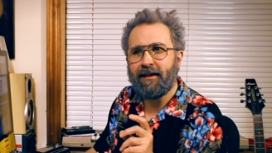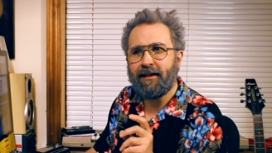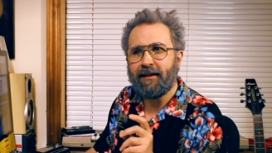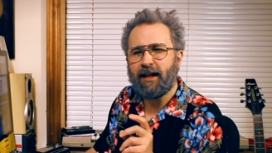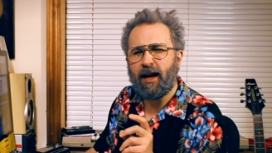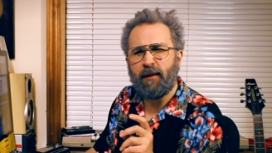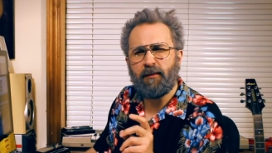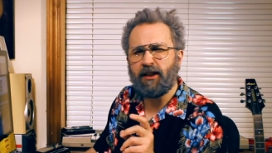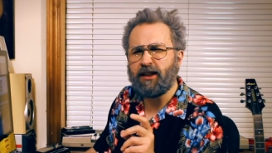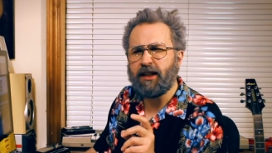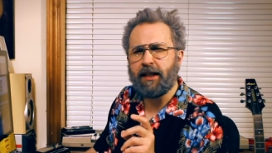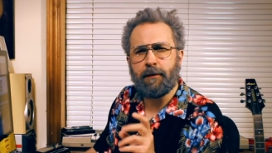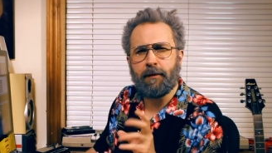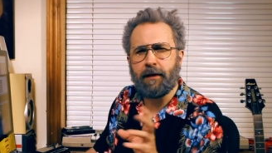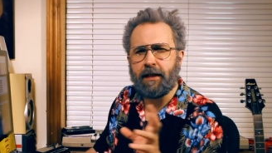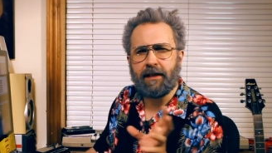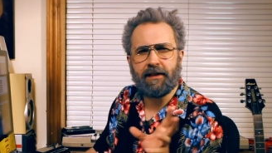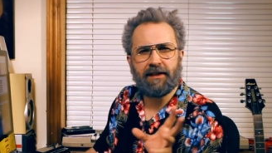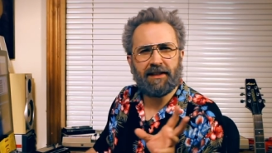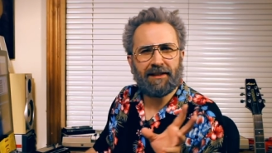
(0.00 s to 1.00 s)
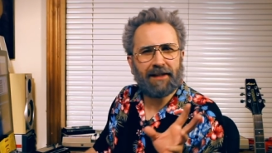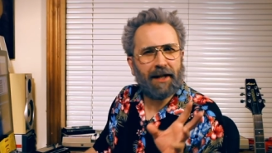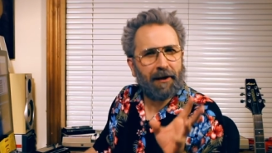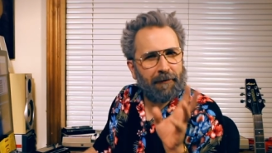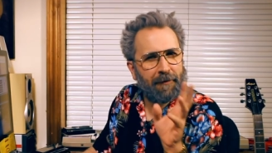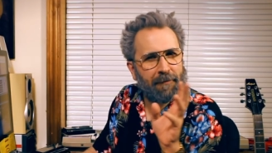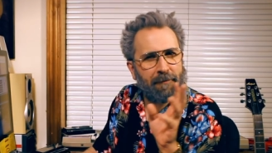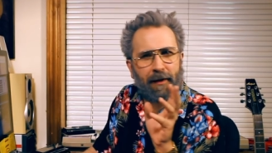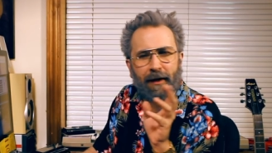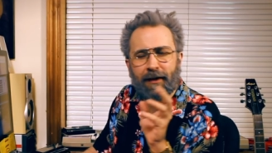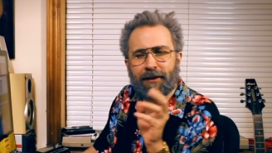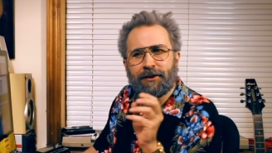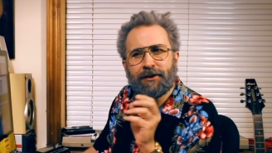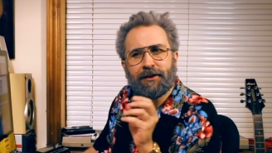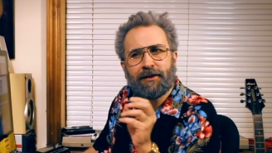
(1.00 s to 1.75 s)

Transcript: a Couple of dBs, it's nothing